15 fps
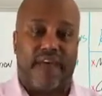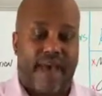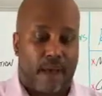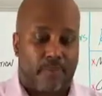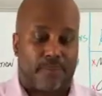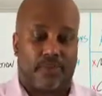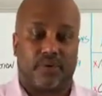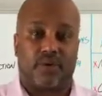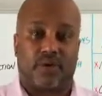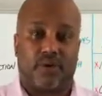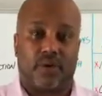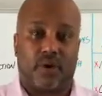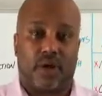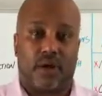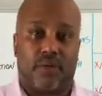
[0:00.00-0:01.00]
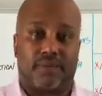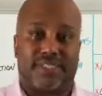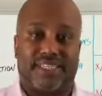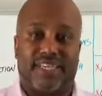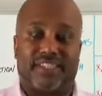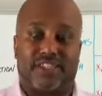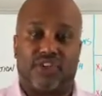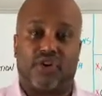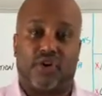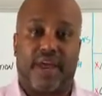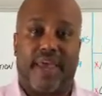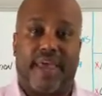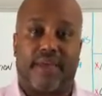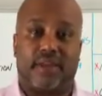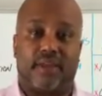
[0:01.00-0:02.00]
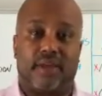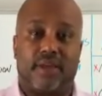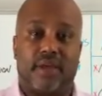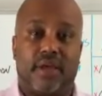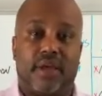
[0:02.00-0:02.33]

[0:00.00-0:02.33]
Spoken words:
apple seeds in your hand,